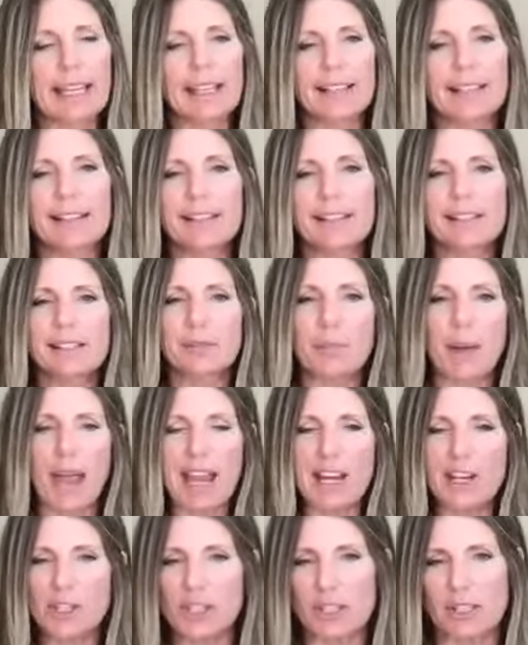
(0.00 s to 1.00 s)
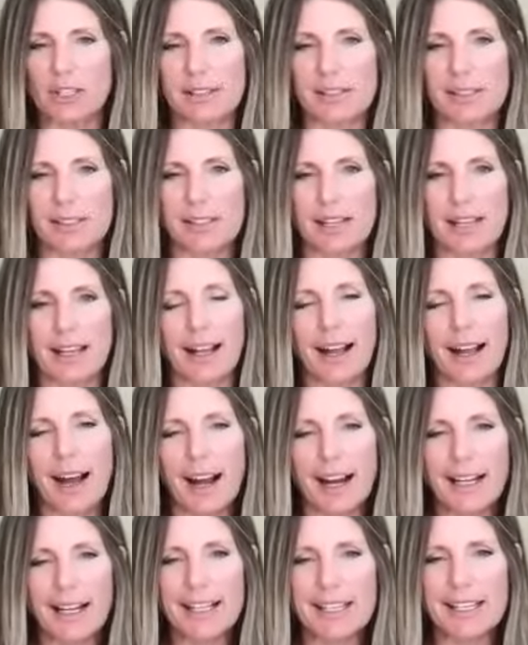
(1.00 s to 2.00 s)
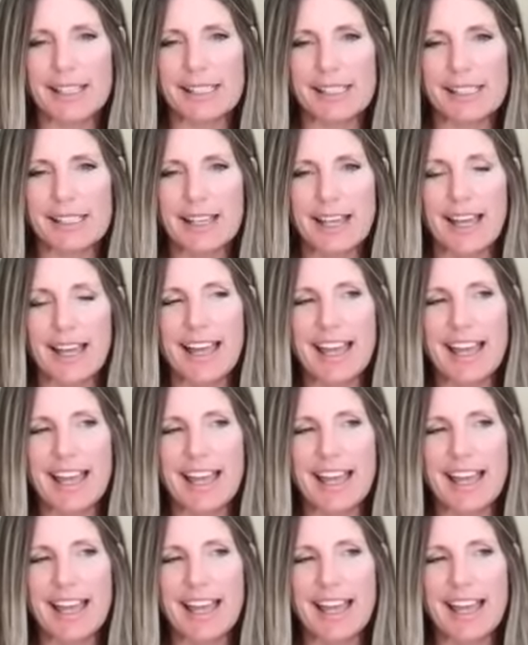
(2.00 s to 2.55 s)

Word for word: In his patience and kindness,